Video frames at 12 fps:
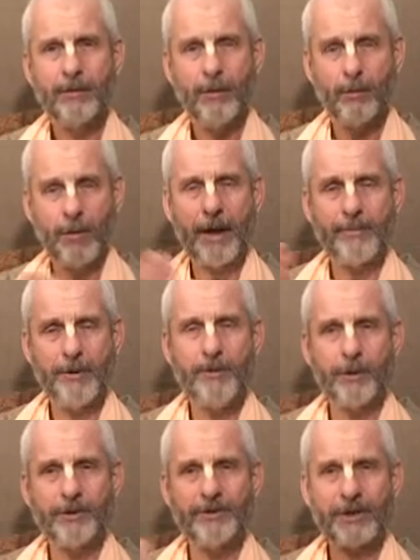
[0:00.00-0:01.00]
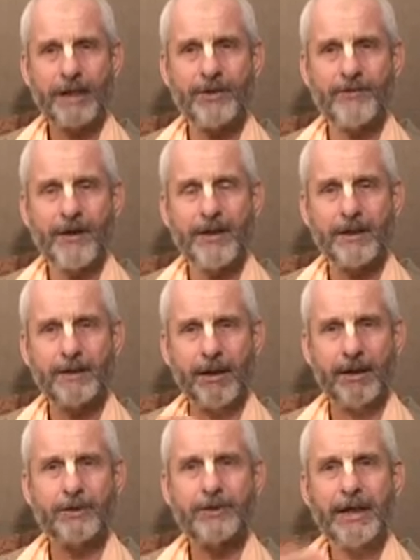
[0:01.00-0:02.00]
or why people, to satisfy their
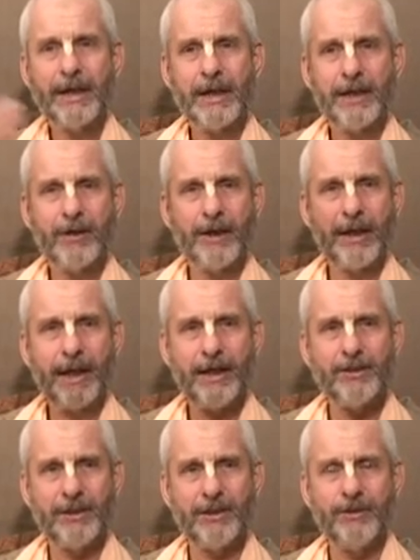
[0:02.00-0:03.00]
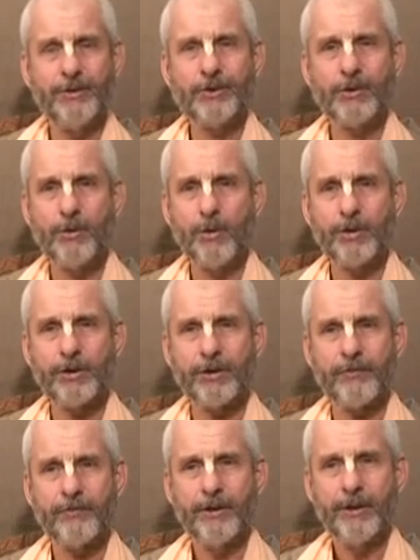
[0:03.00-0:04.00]
tongues, they're engaged in slaughter
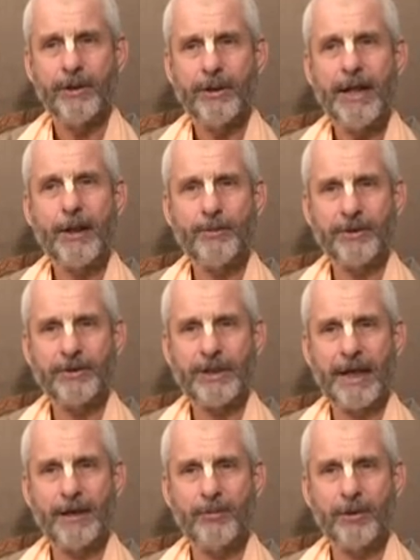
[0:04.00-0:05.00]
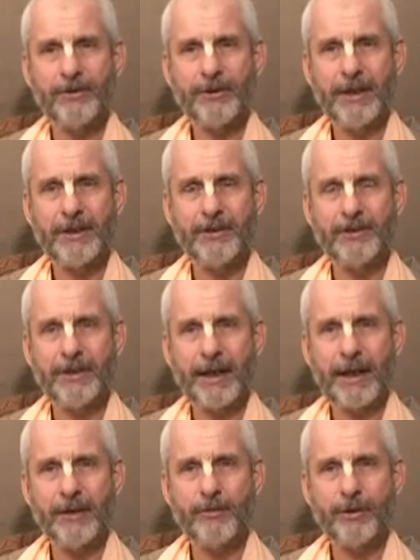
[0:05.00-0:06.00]
of helpless animals, innocent
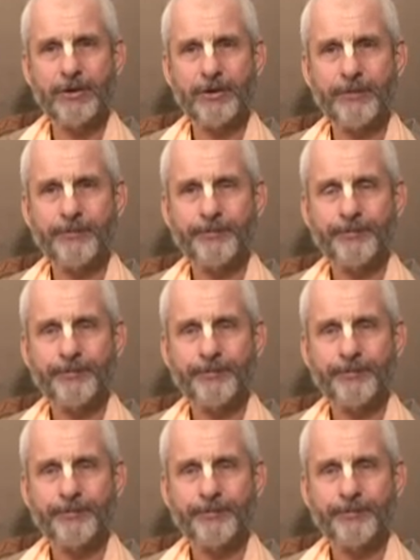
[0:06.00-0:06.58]
animals.